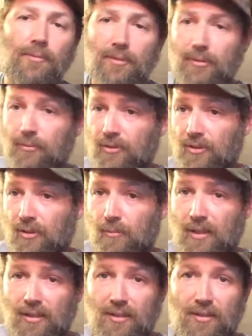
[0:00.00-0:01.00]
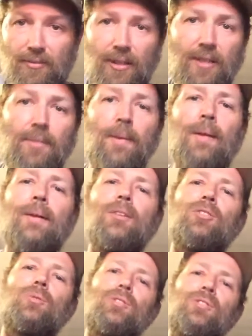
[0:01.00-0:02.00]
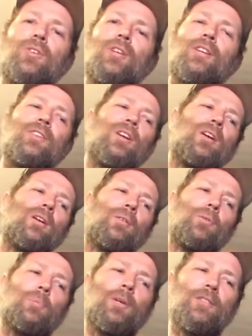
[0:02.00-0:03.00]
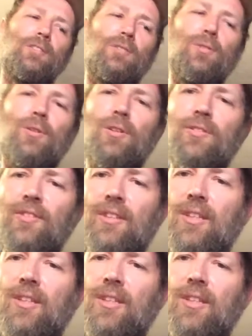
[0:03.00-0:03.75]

And it would start back in, right? So what's going on there? Basic chords.